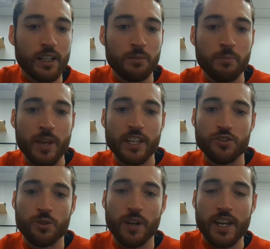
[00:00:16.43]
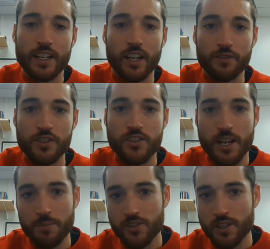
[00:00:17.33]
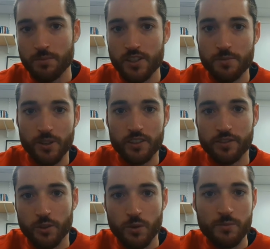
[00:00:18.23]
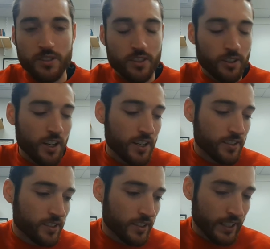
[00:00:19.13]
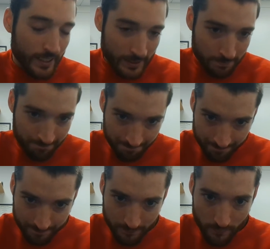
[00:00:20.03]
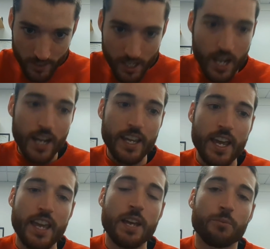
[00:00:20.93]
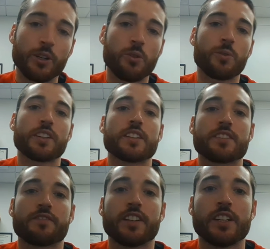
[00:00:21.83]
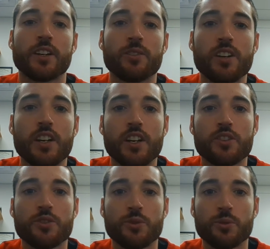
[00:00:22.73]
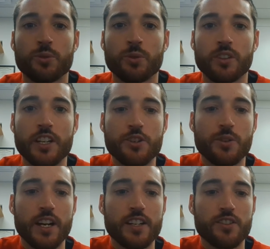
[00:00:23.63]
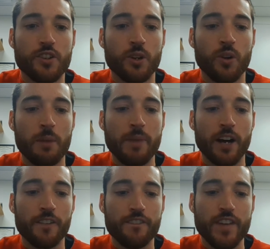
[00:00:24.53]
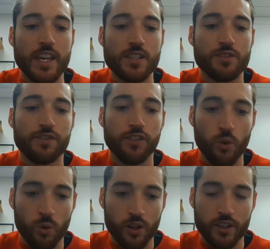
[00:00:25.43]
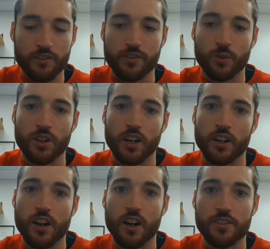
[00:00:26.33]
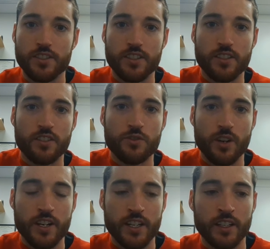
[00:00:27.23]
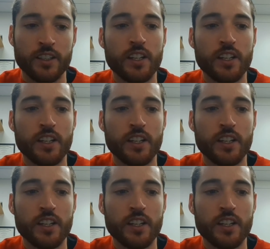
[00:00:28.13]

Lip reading: make it to a conference championship this spring for women's lacrosse. I am recording this video to let you guys know about Phase 4 for our off-season training.